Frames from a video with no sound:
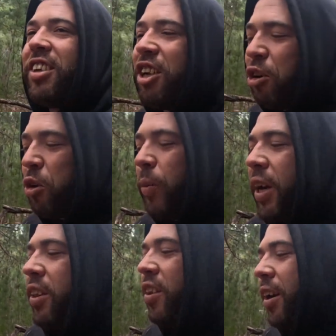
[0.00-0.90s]
You know what I
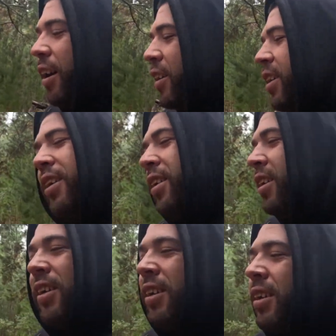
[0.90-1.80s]
mean? Like,
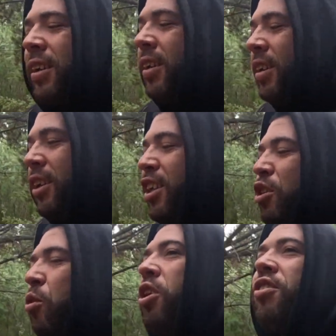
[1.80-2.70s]

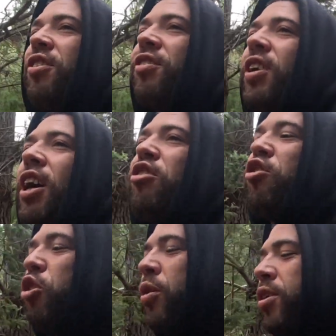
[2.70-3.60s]
what is this cunt
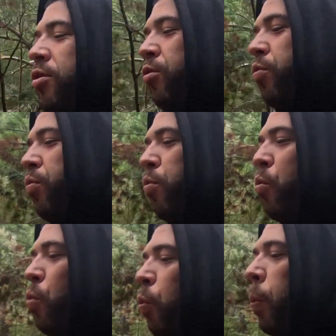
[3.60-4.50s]
doing?
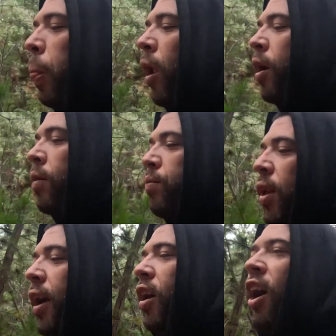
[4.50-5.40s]

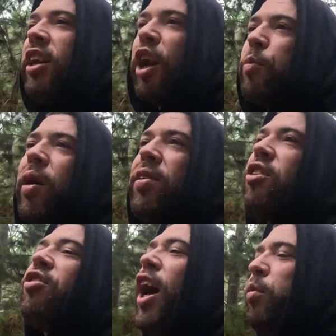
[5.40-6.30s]
And I ended up having a
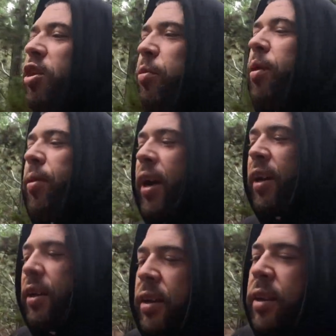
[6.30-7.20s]
chat with him
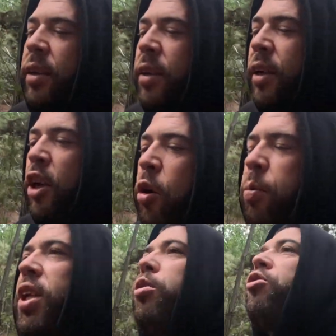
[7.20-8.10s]
about it.
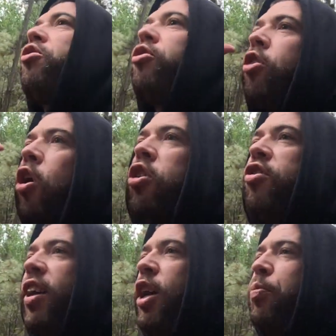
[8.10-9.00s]
But he was so
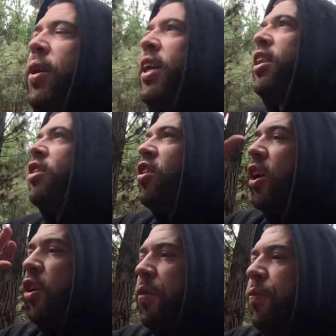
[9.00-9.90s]
deep in the
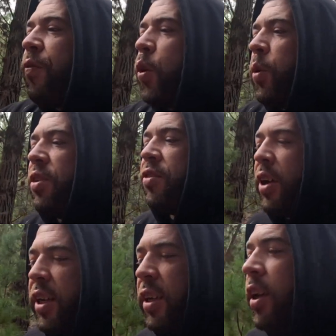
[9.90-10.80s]
influence
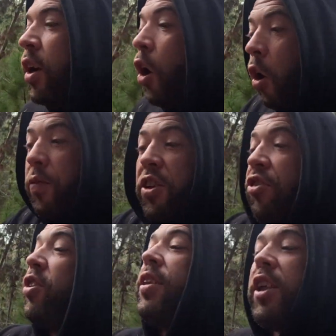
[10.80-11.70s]
of the
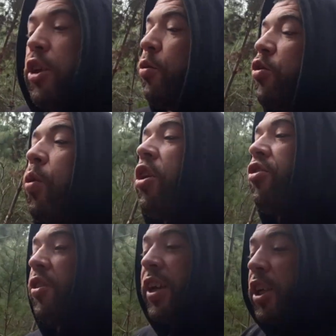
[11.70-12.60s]
shit that he was
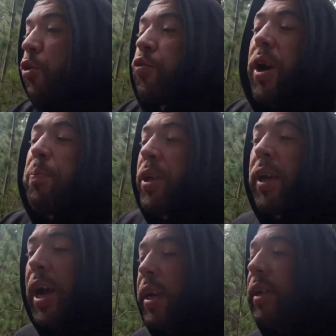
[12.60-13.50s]
watching, that he was
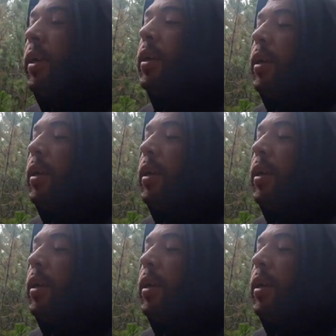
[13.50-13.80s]
replicating,